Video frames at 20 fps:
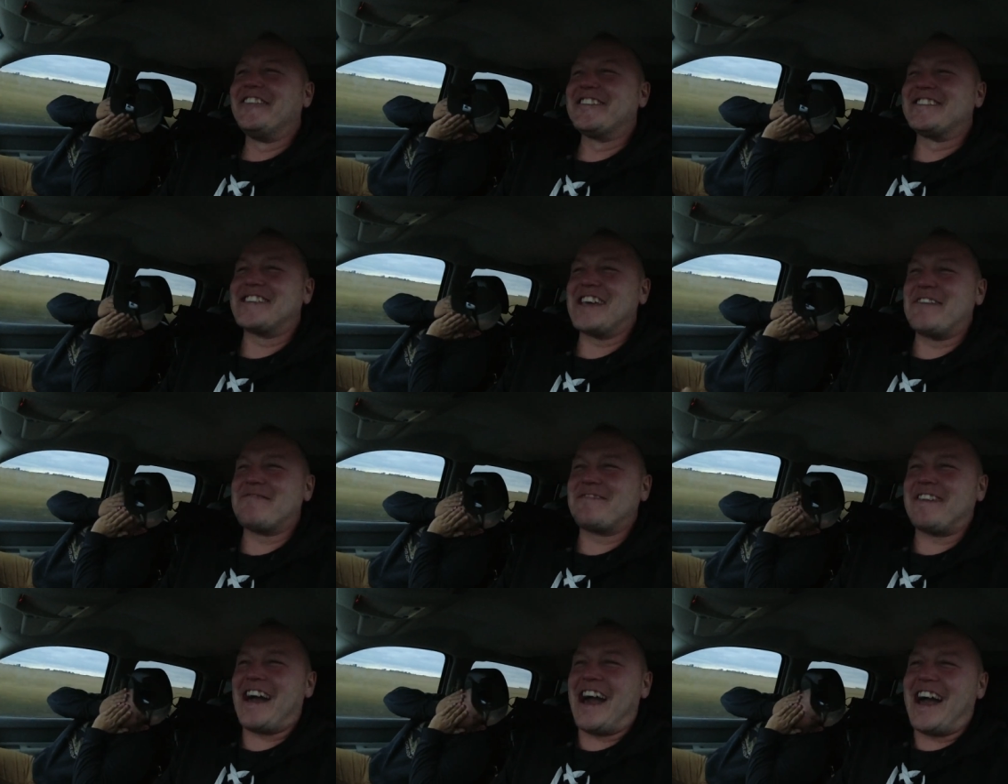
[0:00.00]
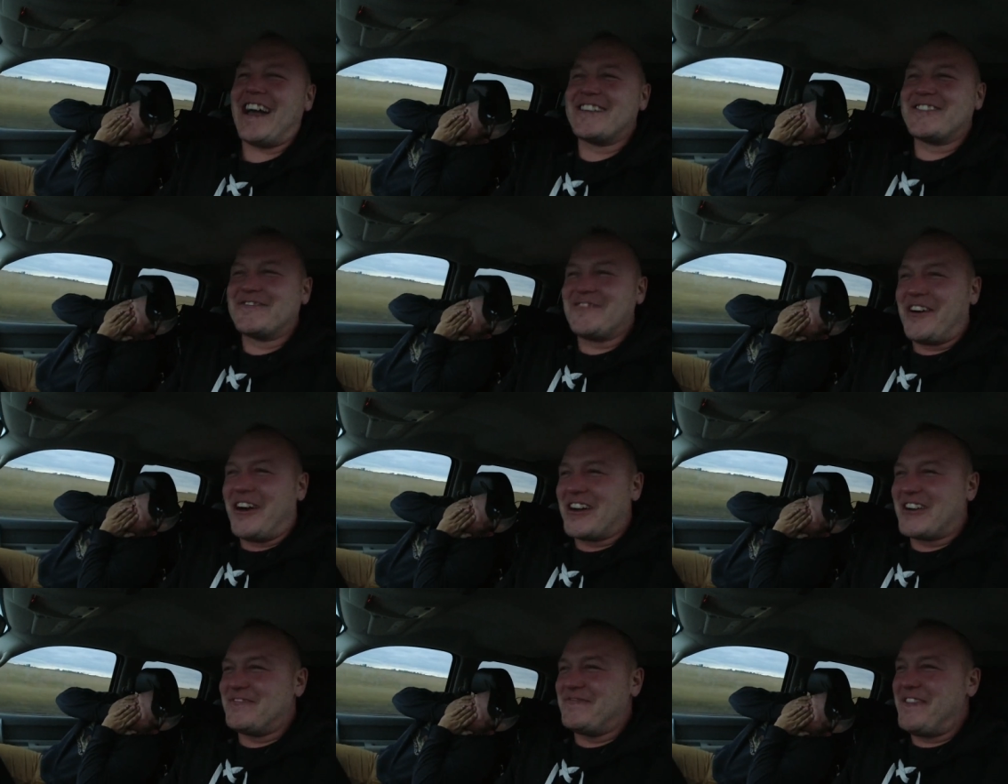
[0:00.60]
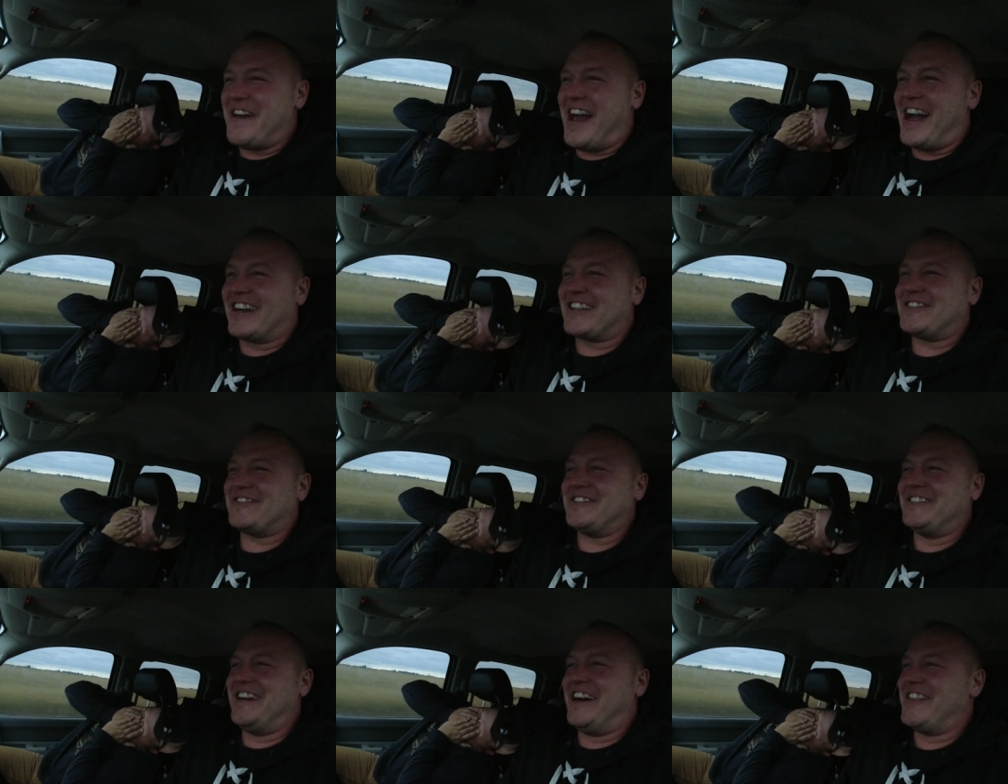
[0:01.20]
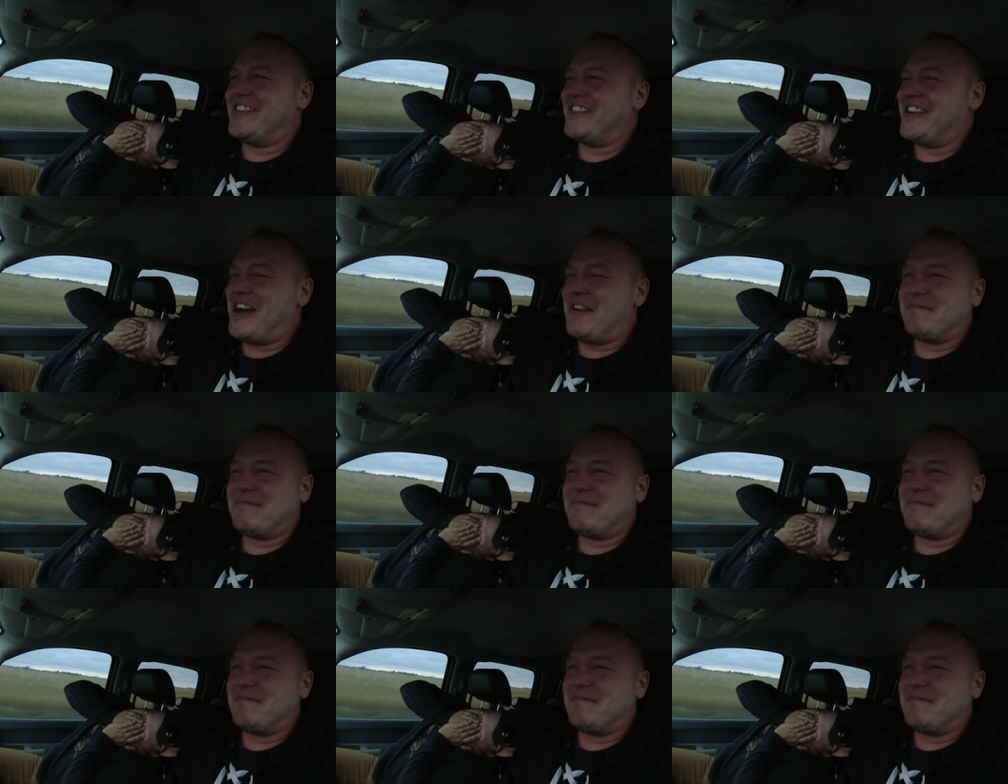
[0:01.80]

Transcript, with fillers: What's up, guys? Welcome back to another